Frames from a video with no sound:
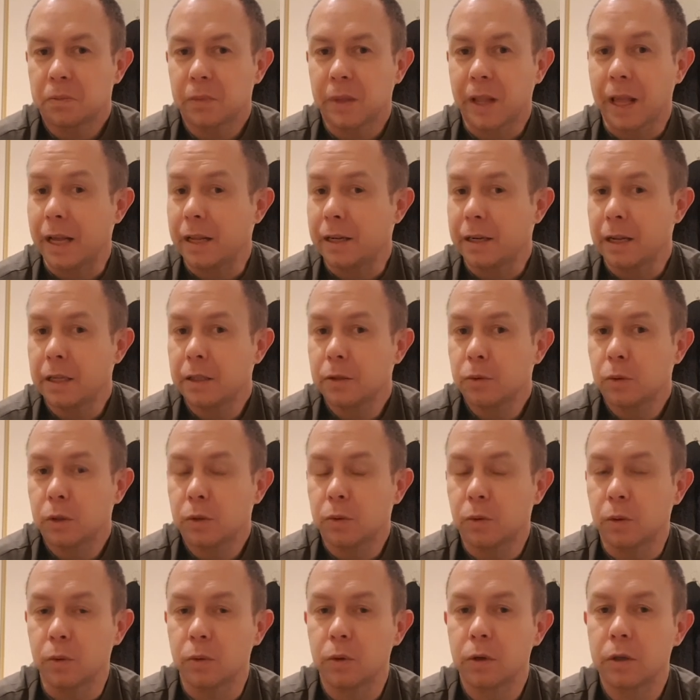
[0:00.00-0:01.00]
And that's what
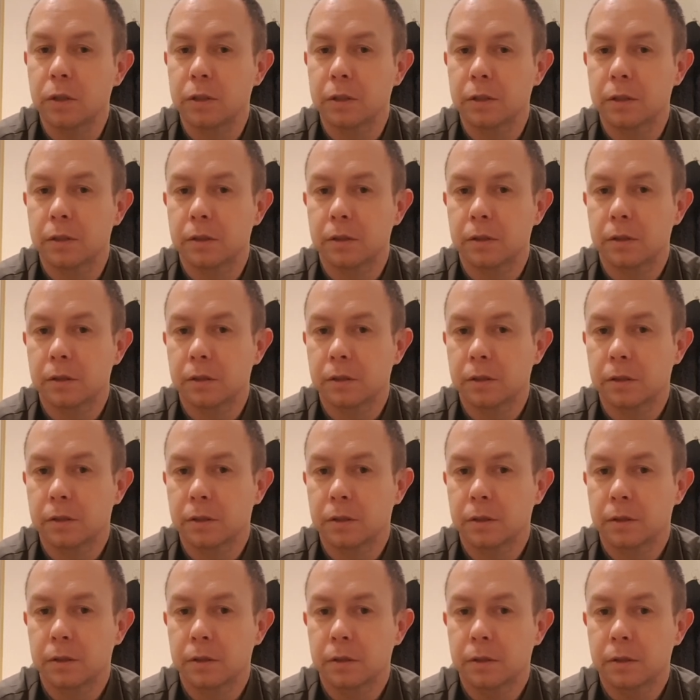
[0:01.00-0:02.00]
we want.
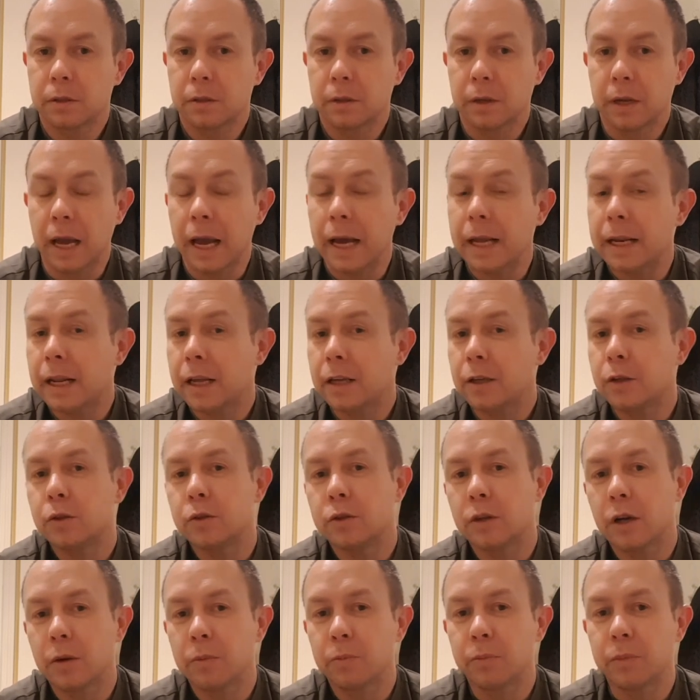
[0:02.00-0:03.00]
And then you
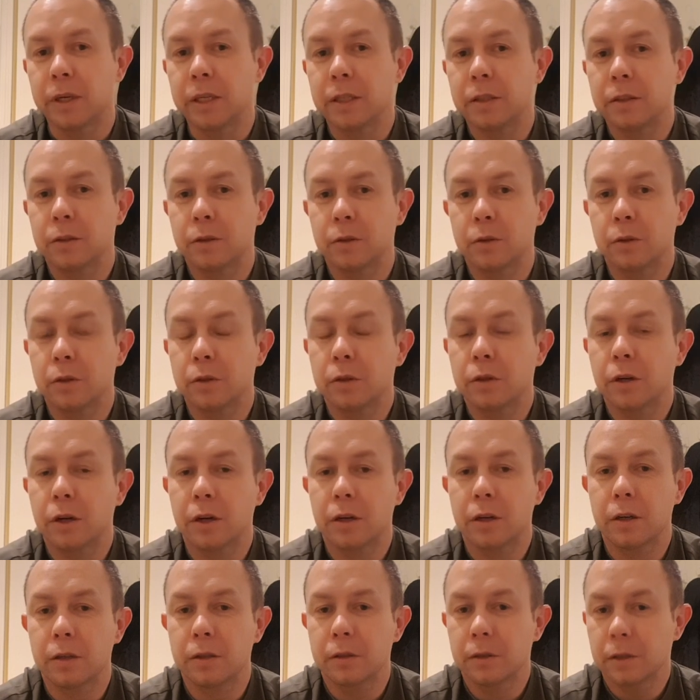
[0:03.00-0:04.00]
jump into your
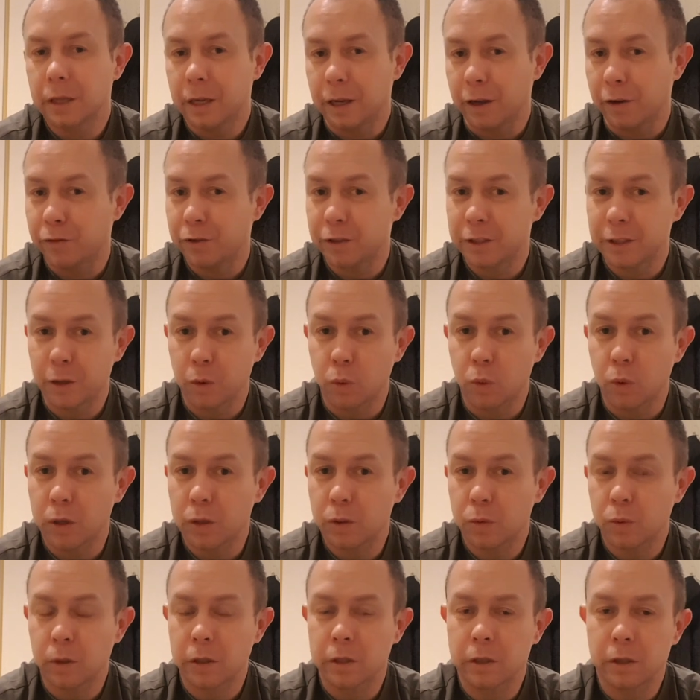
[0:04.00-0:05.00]
car, if it's a
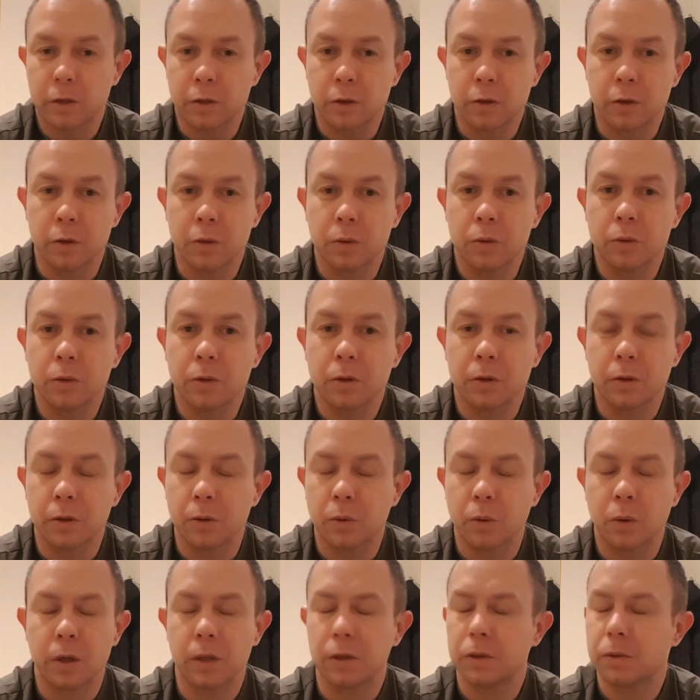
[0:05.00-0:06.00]
122,
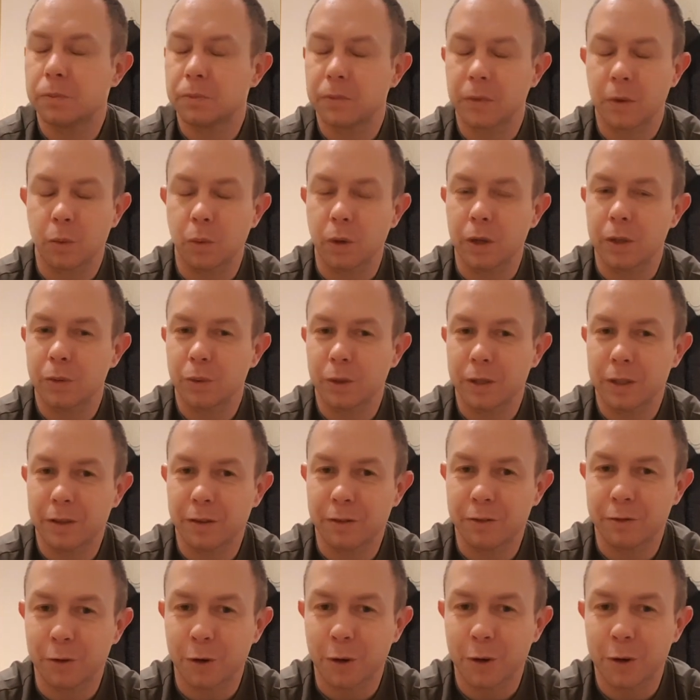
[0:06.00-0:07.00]

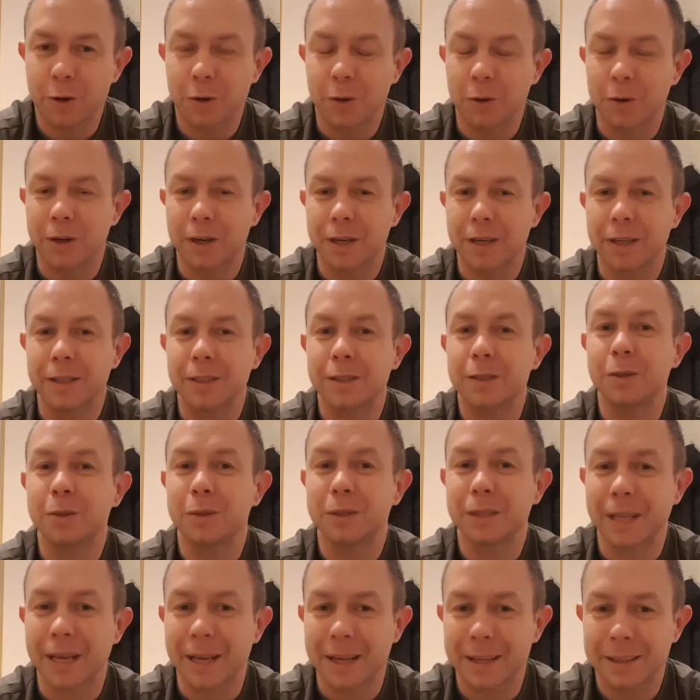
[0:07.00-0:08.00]
124 or a
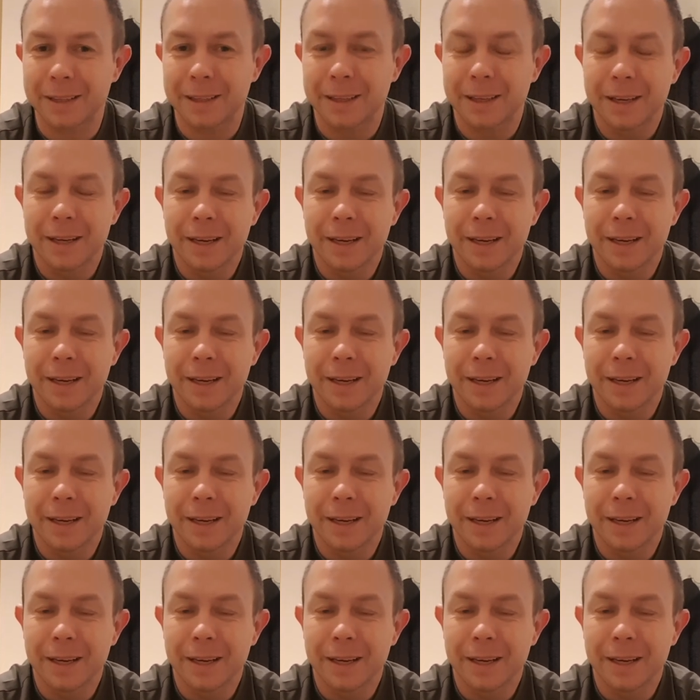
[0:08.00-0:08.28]
210,